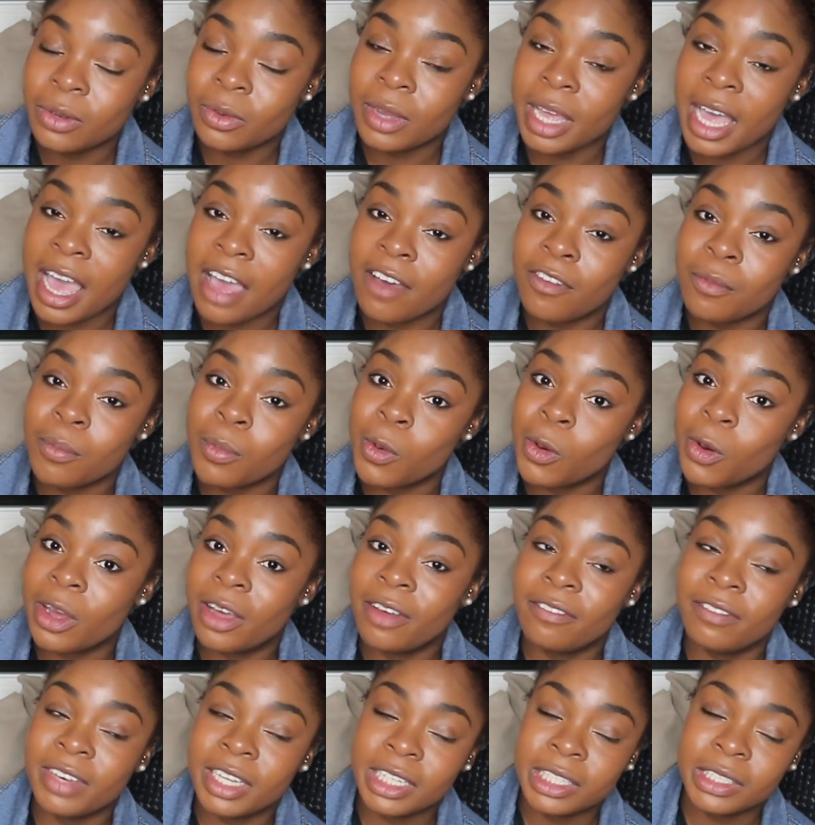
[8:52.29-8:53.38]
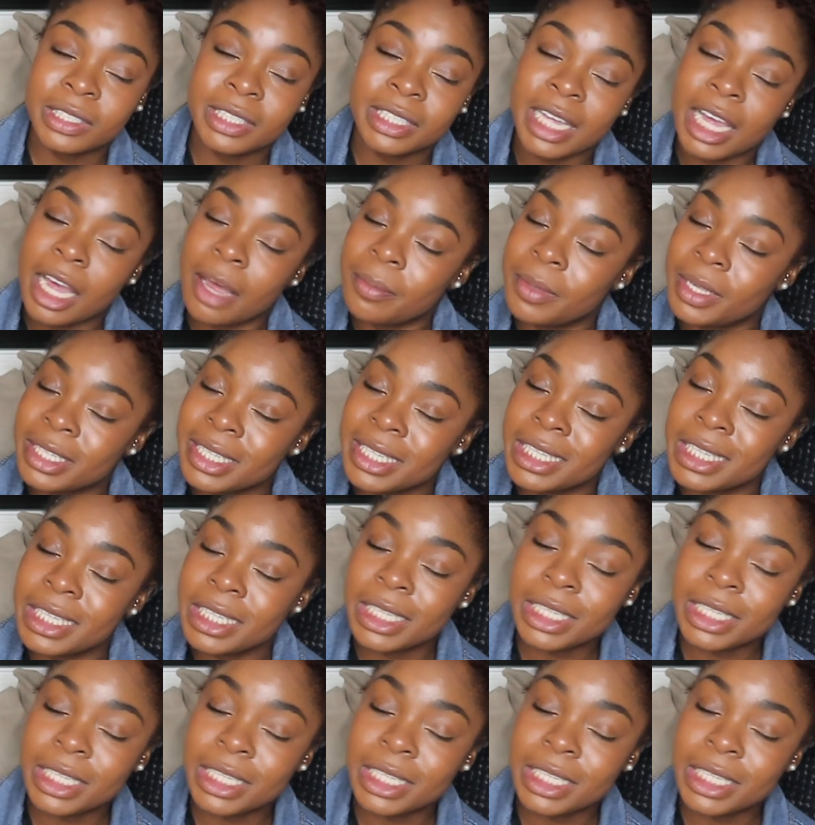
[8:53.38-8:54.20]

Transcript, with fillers: will have more videos coming